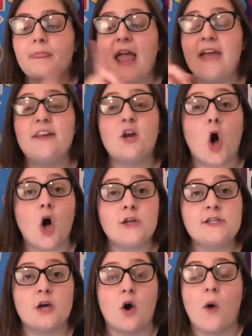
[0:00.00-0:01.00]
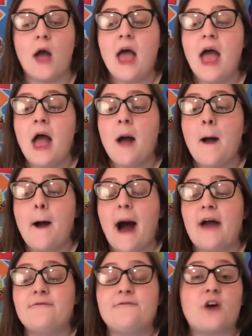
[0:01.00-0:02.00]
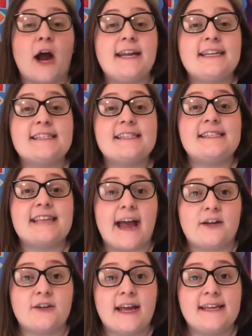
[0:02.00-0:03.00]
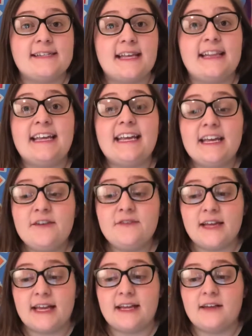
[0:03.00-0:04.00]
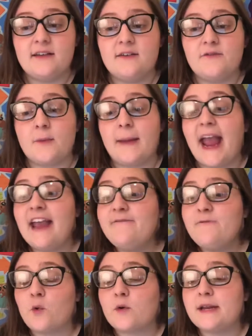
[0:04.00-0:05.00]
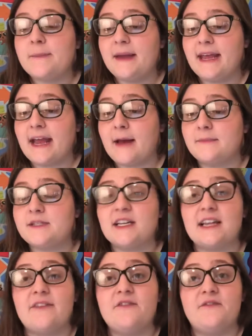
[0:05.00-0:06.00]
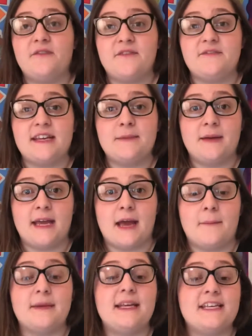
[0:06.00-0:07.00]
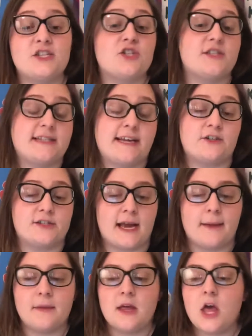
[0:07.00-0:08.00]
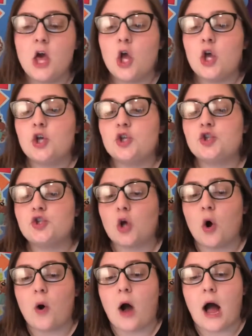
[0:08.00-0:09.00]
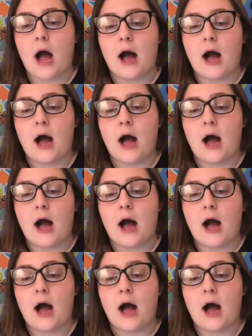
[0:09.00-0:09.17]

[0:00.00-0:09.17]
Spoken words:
And then also on Fridays and Saturdays in the evening from 8:40 p.m. to 11:50 p.m. Eastern Standard Time. So